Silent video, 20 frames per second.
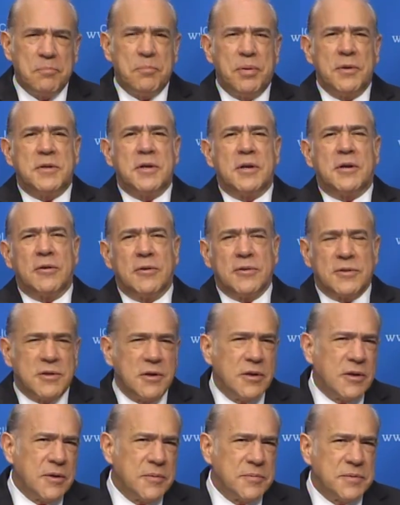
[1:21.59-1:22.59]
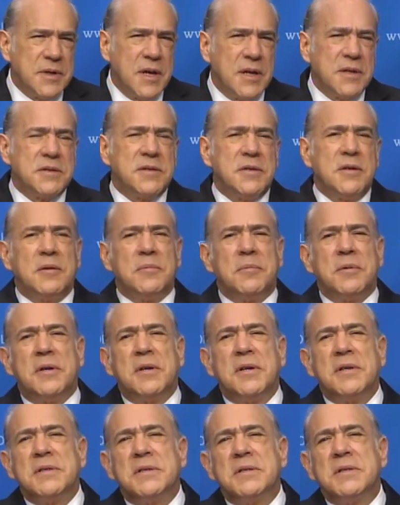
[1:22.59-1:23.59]
particular circumstance here
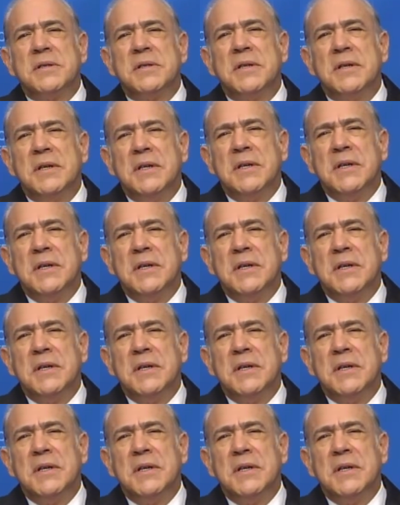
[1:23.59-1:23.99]
because